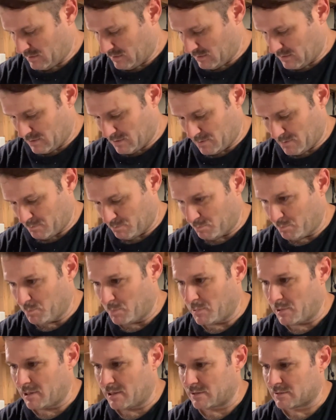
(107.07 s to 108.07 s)

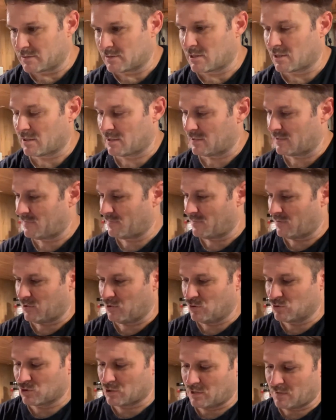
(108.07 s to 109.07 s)
But
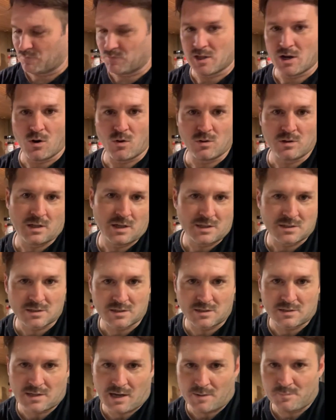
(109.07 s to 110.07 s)
usually if they don't
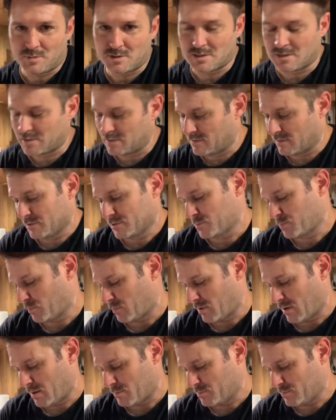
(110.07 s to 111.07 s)
list the type of steel, it's
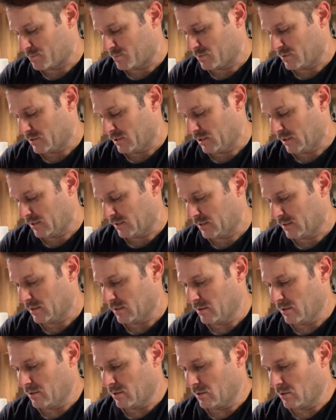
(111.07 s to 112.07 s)
probably
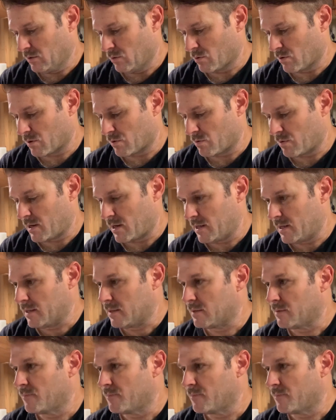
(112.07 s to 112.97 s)
lower grade.